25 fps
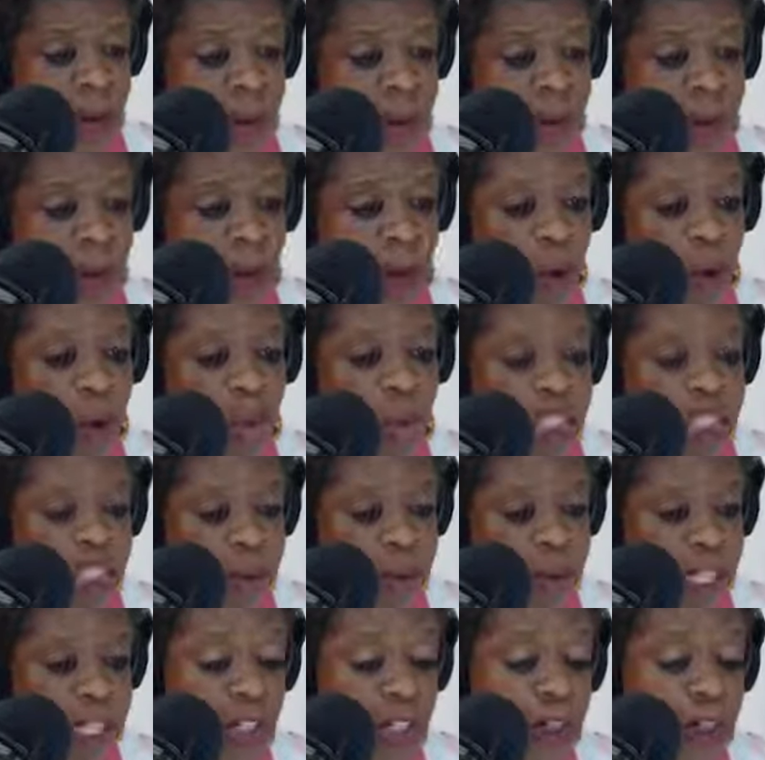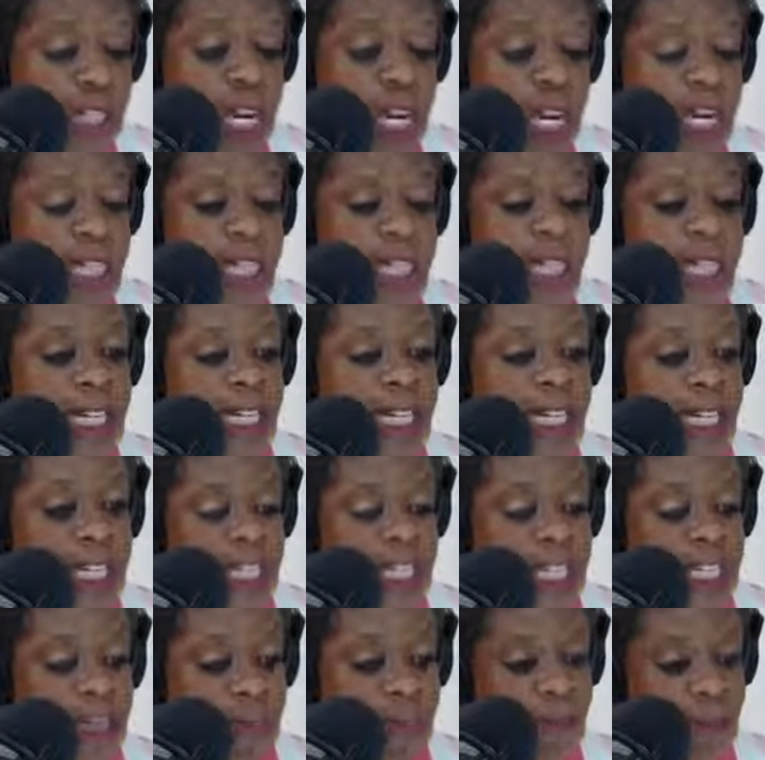But what's been created is a
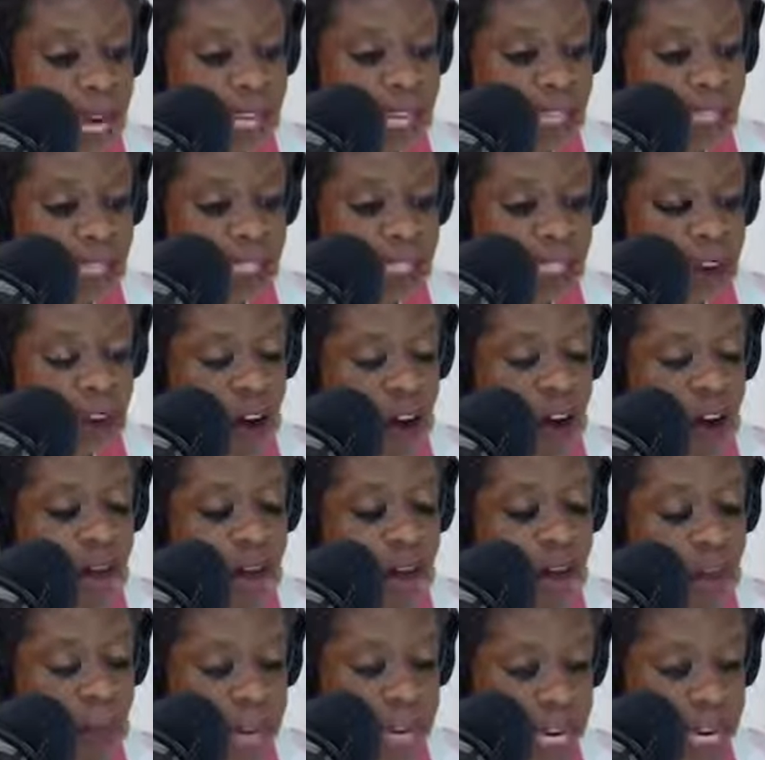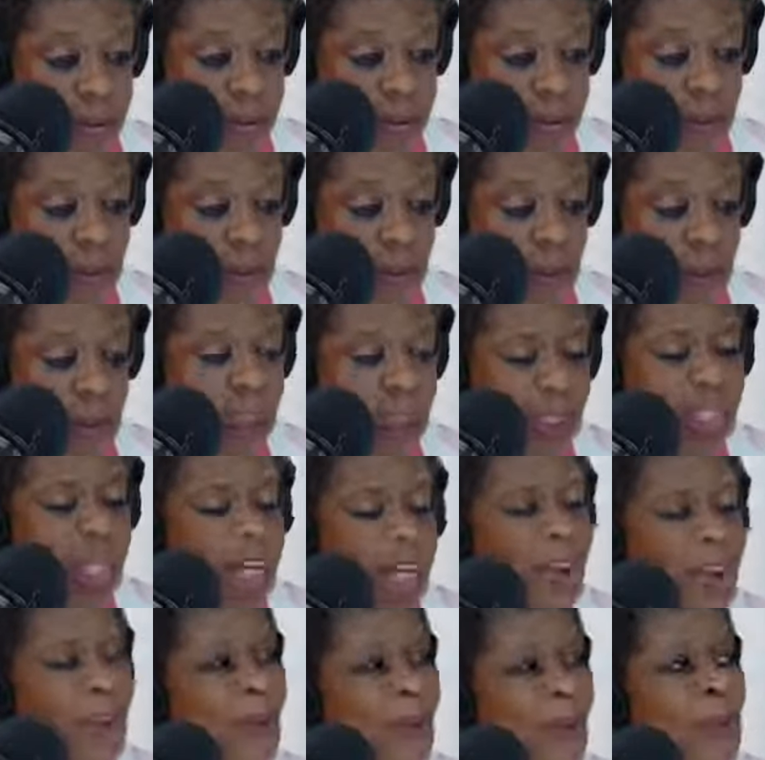space for people, which
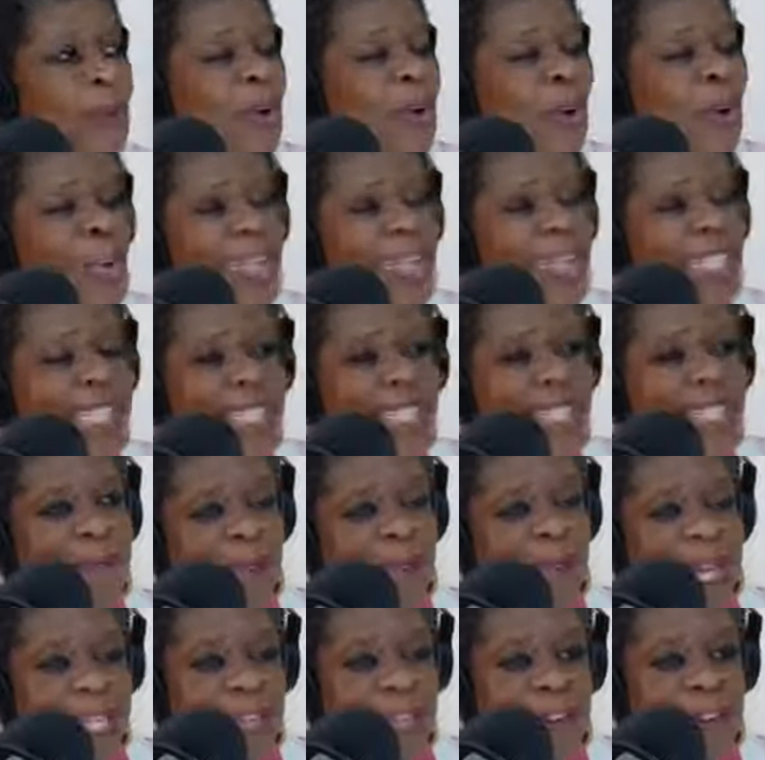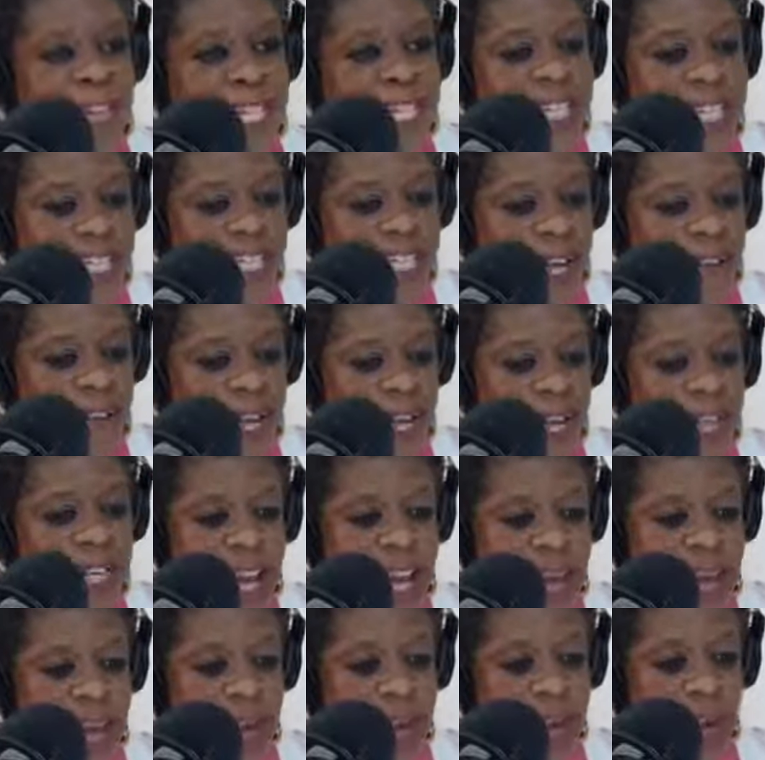we're all in this space for each of and
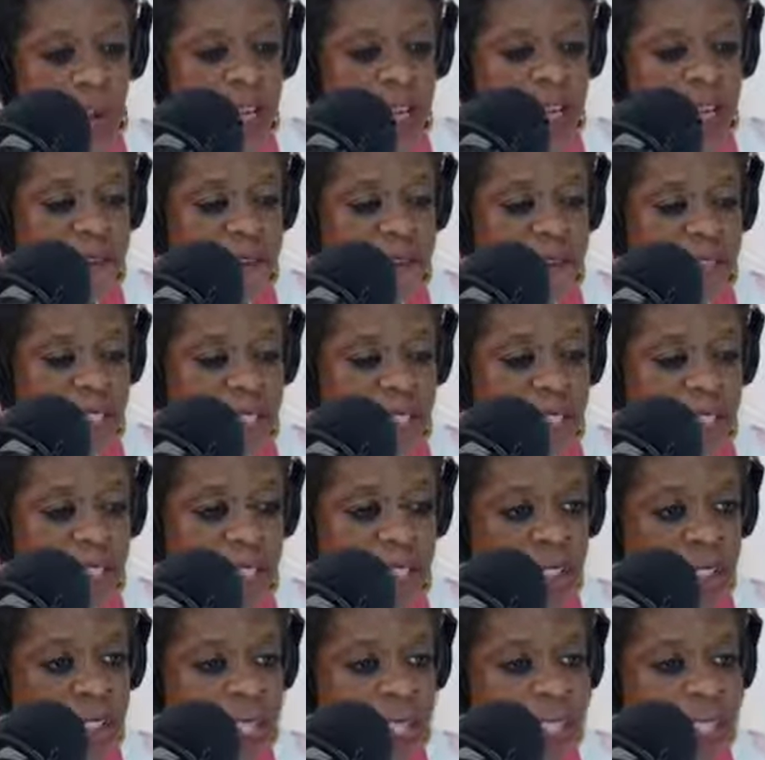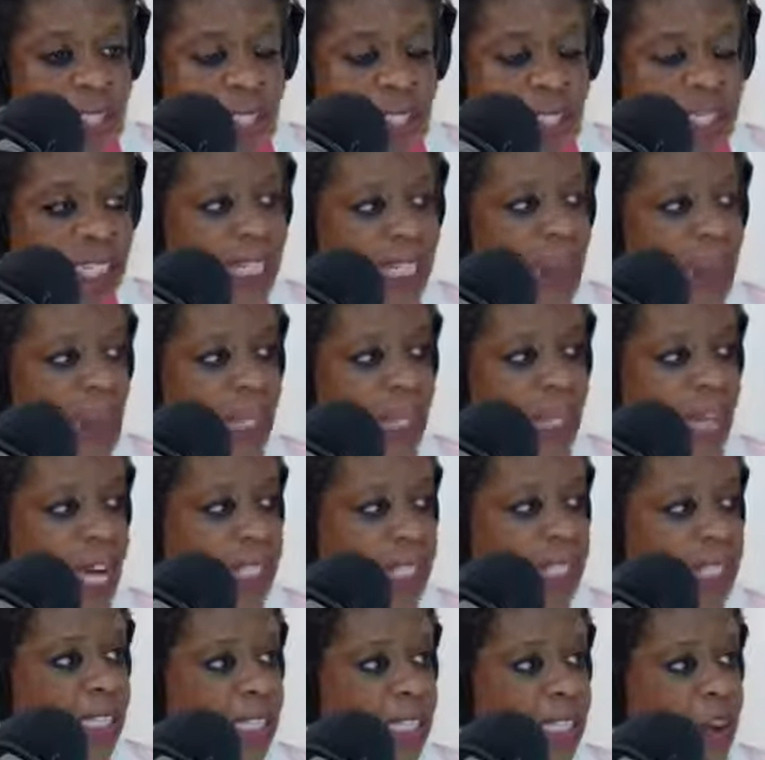every one of us to to deal with
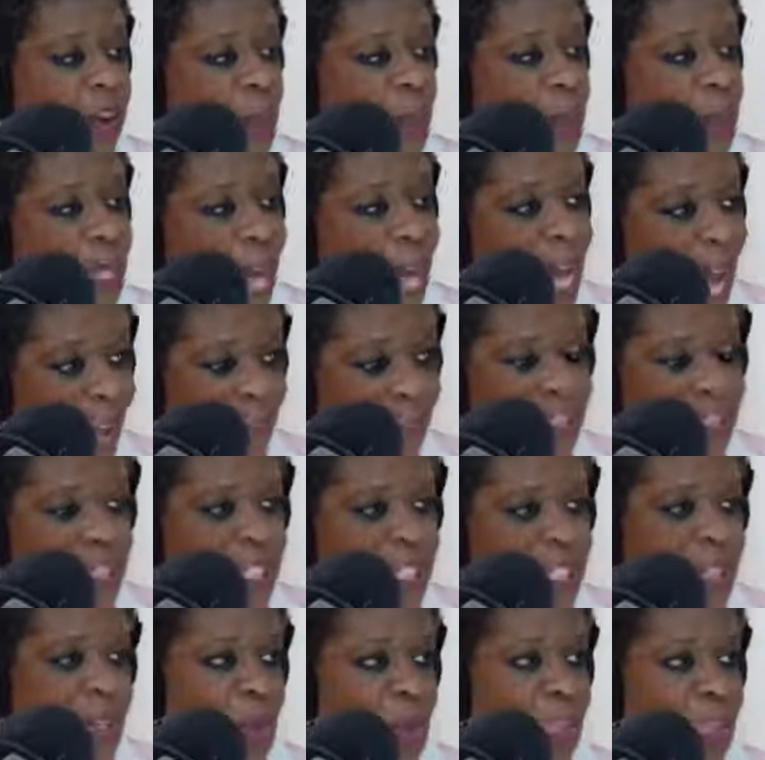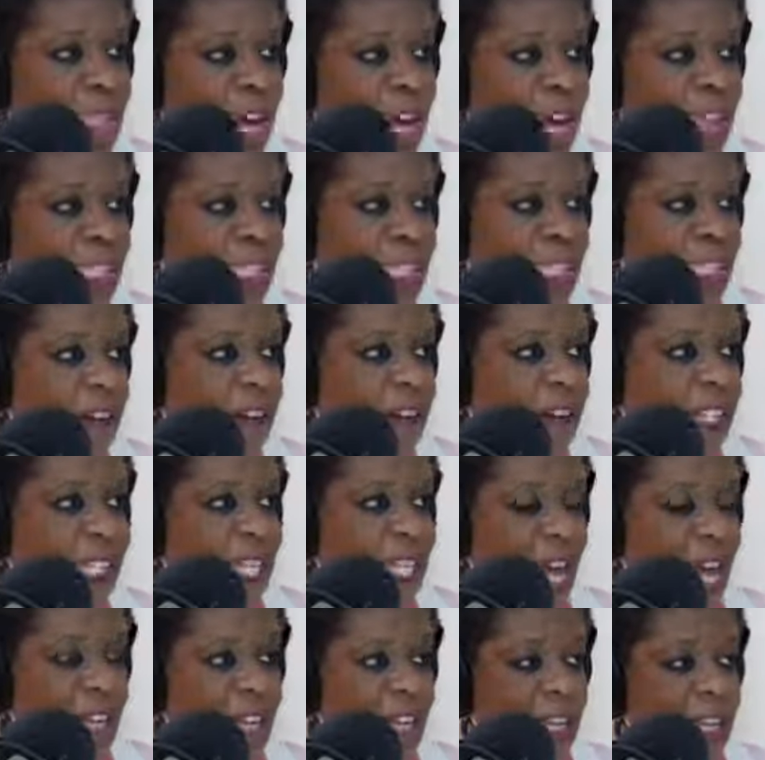our stuff. We have to deal with our stuff
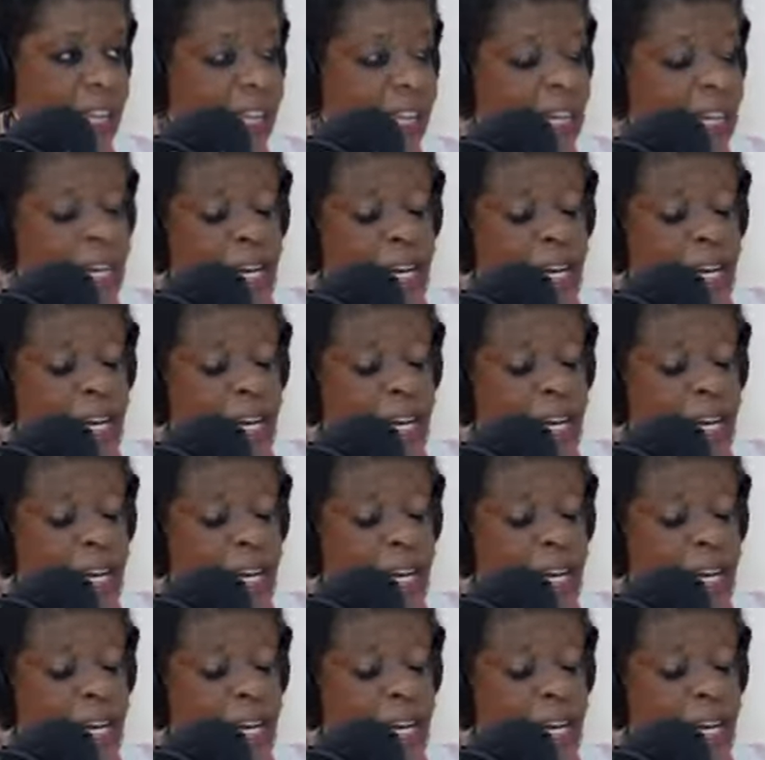together.